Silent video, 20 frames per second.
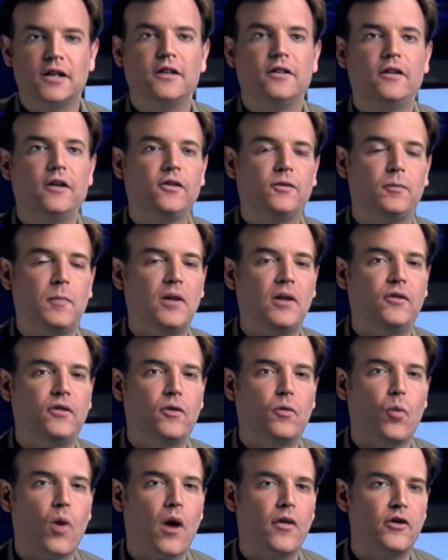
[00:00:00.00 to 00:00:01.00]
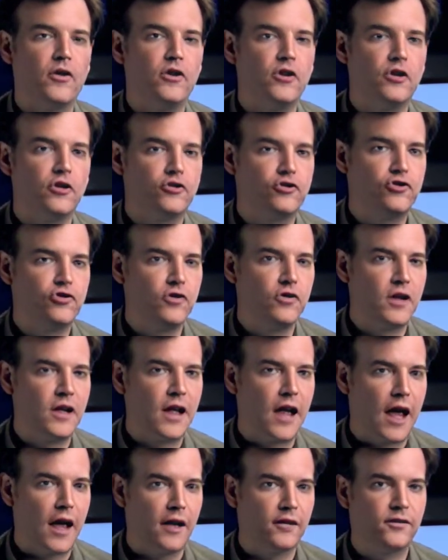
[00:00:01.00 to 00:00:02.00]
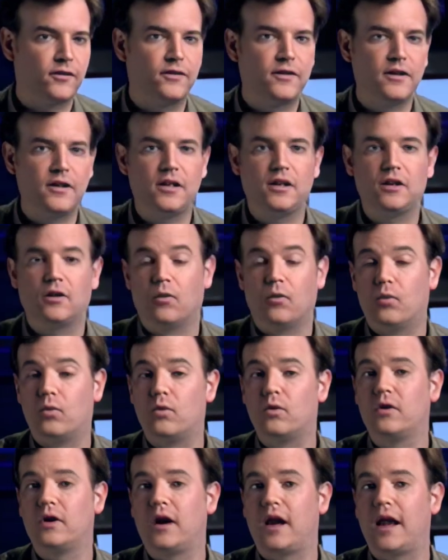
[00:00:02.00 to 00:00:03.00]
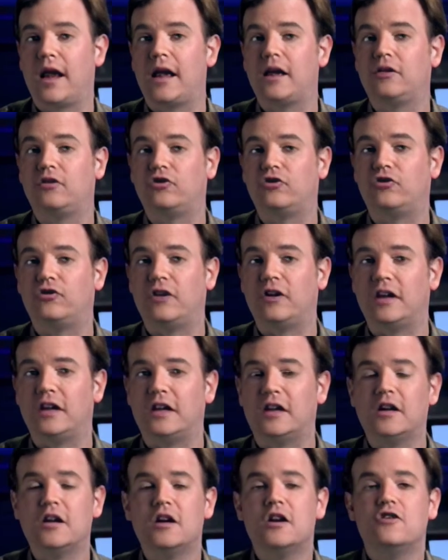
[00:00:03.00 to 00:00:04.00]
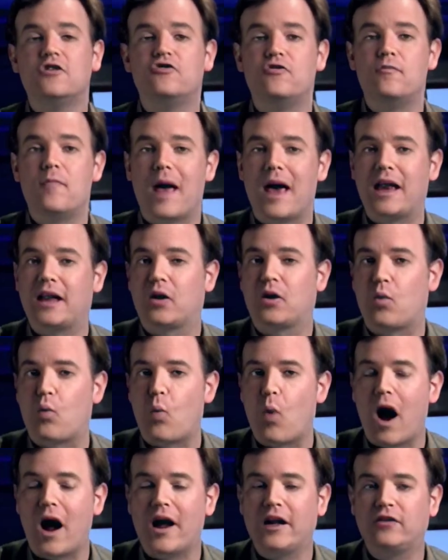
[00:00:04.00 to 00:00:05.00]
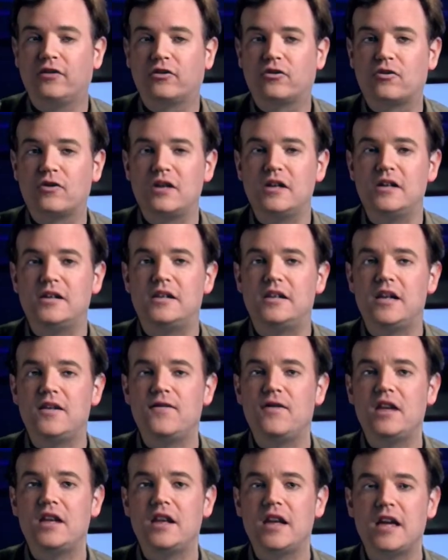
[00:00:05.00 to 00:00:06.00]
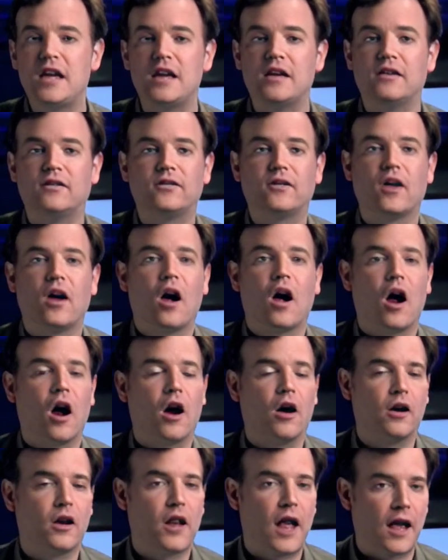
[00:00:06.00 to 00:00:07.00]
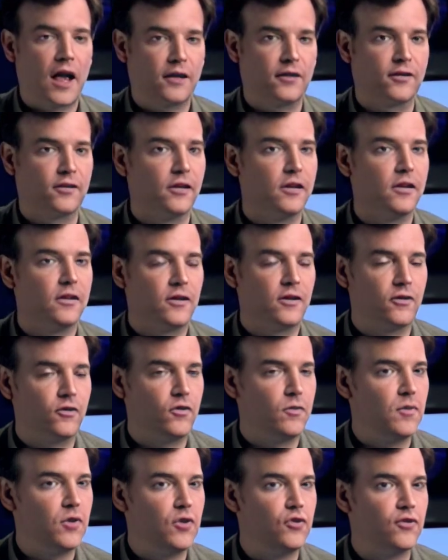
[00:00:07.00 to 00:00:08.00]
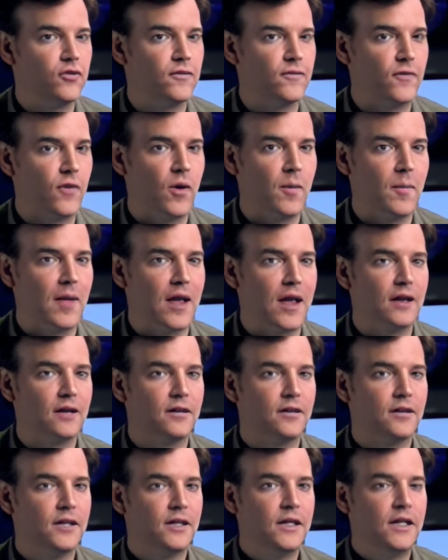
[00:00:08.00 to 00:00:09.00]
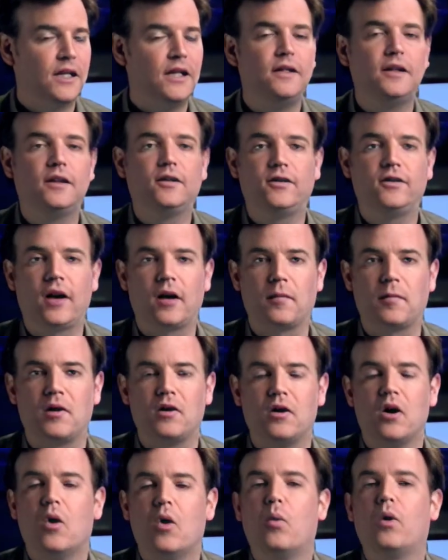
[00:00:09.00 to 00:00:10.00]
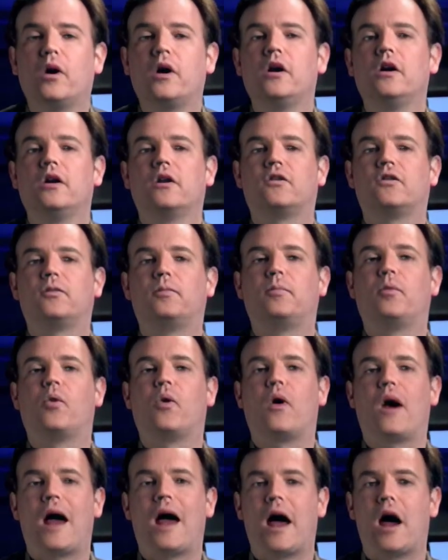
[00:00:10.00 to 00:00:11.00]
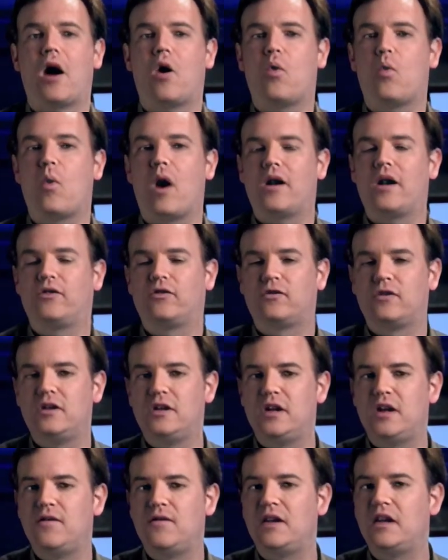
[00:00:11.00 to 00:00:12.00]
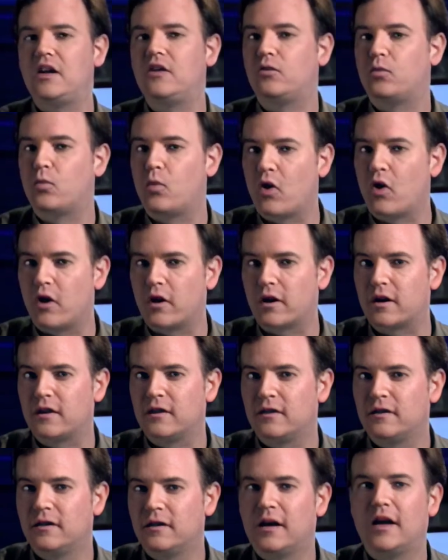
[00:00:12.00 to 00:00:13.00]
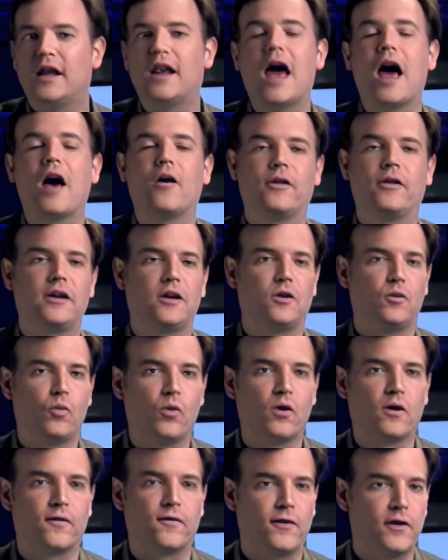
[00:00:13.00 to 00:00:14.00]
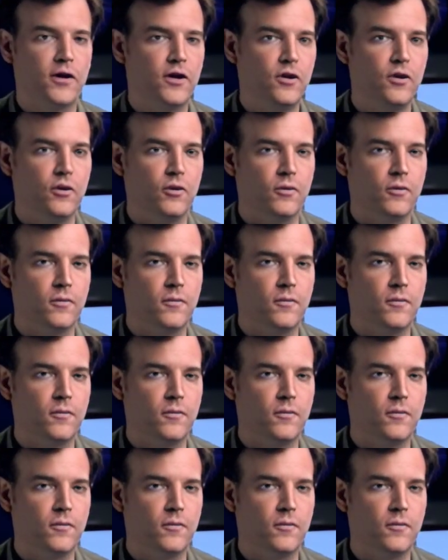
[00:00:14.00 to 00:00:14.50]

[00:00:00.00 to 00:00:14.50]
This means that whether you're shooting SD or HD, dramatic widescreen DVDs are an excellent distribution format. In this segment, we're going to explore how widescreen DVDs work and how they can work for you.